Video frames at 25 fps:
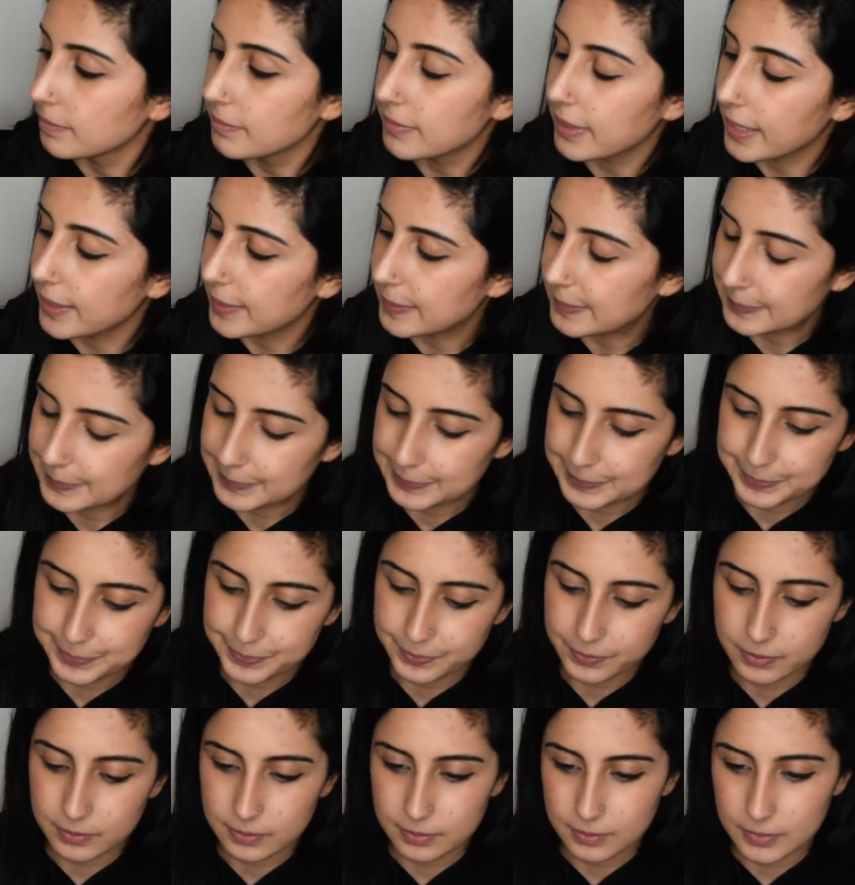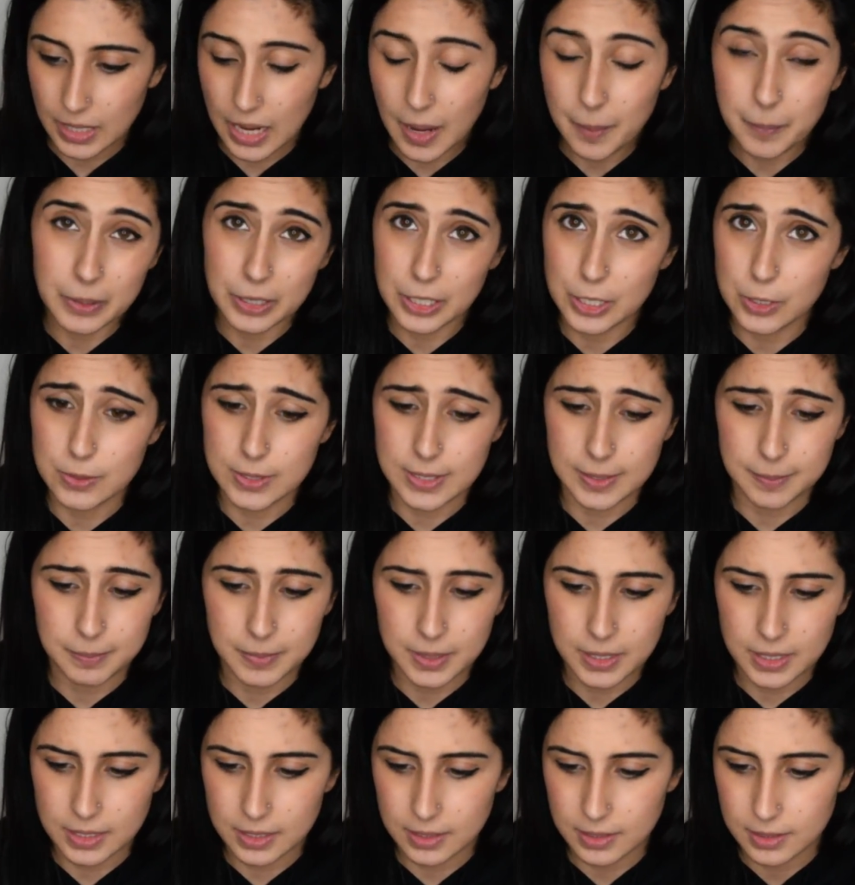But I'm gonna use them
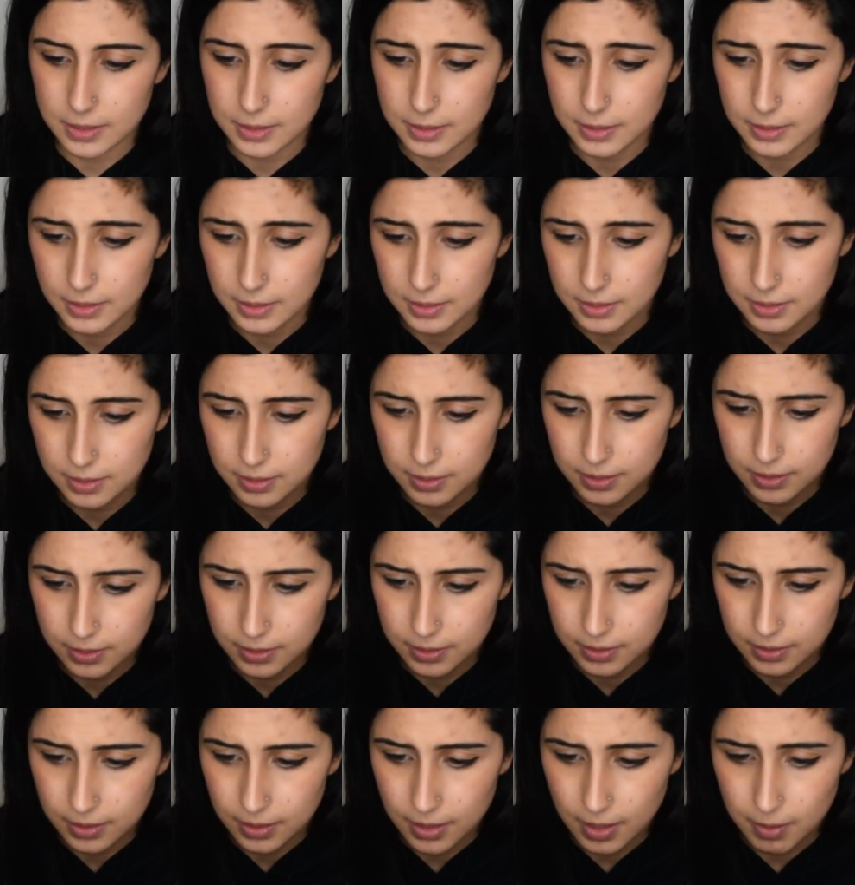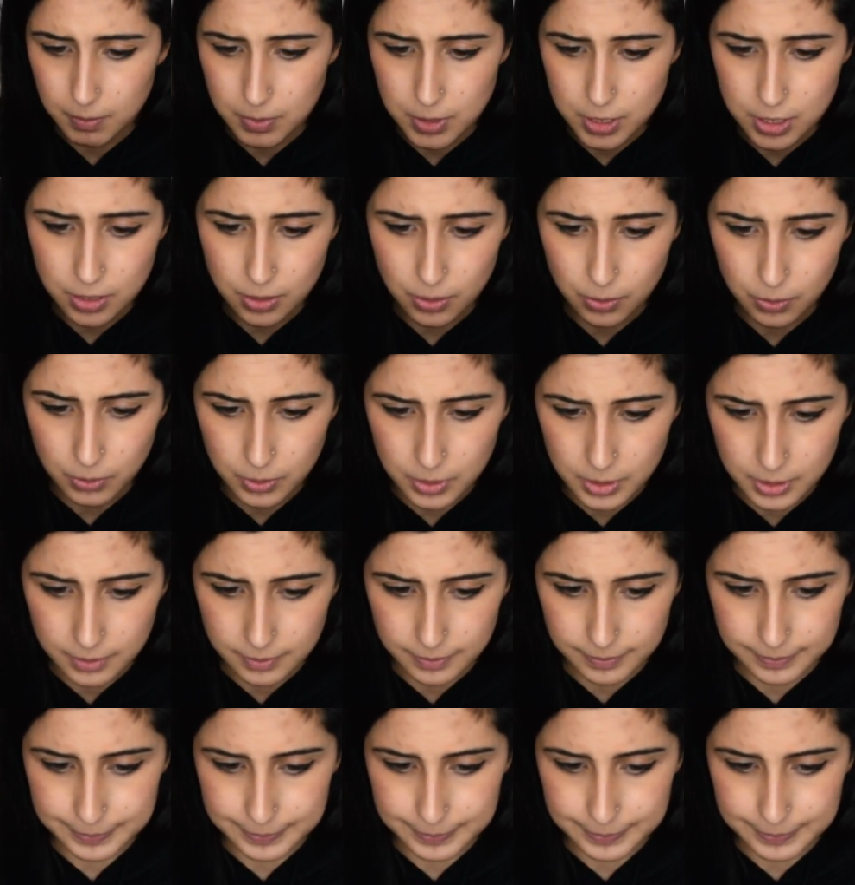because I'm stoked.